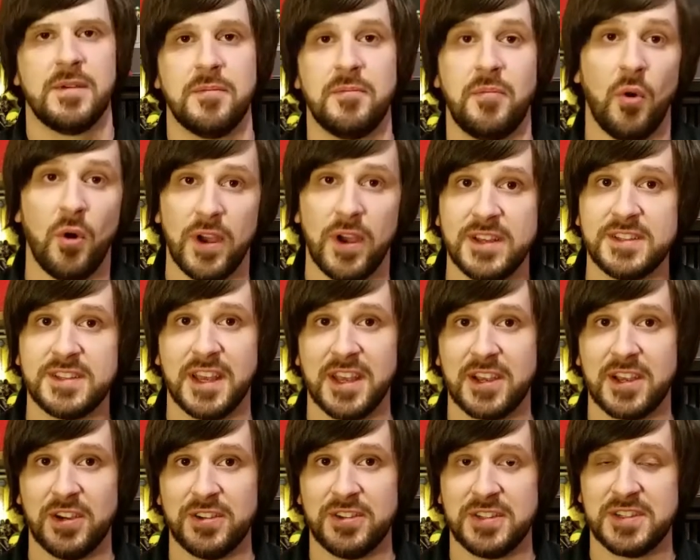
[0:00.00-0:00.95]
Boy, is
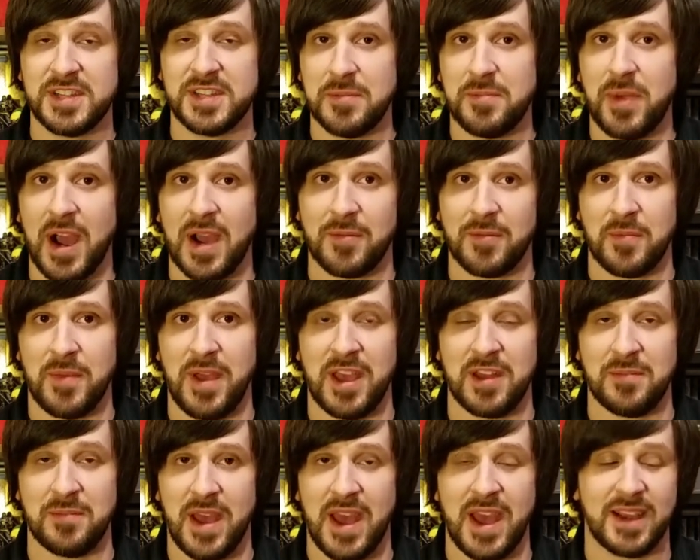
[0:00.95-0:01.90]
it good to see
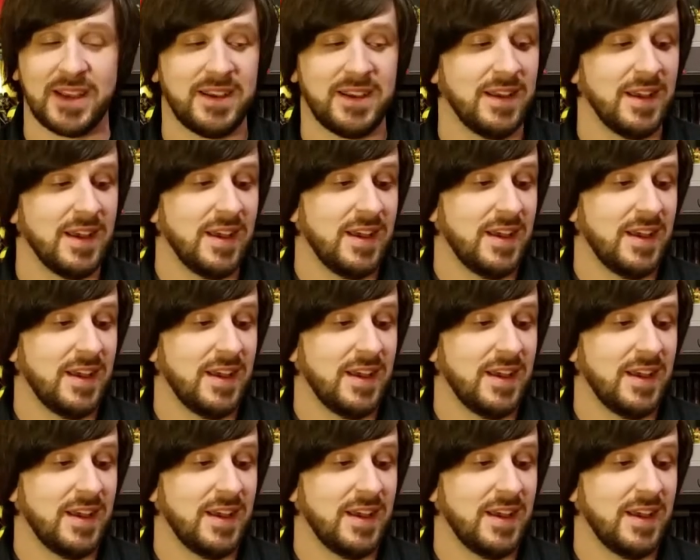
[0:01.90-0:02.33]
Bomberman back.